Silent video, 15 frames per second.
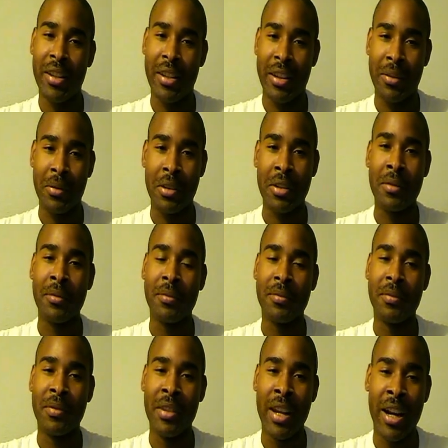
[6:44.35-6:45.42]
it would
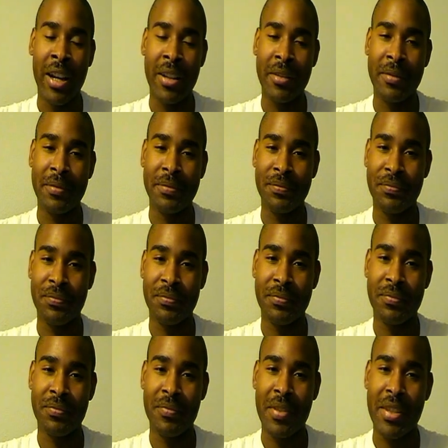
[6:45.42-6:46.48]
not
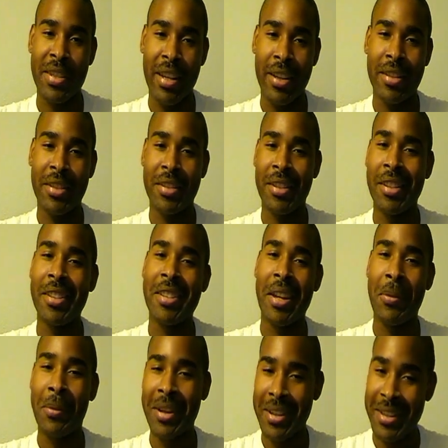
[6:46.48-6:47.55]
sound as good as I
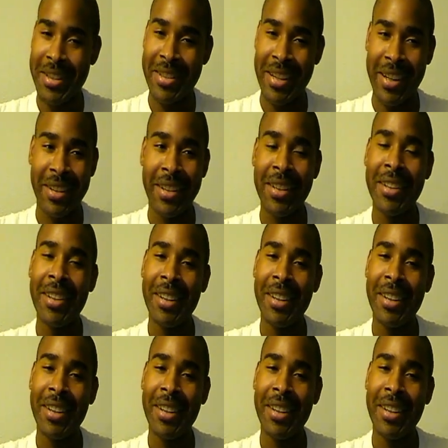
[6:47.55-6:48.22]
want it to sound.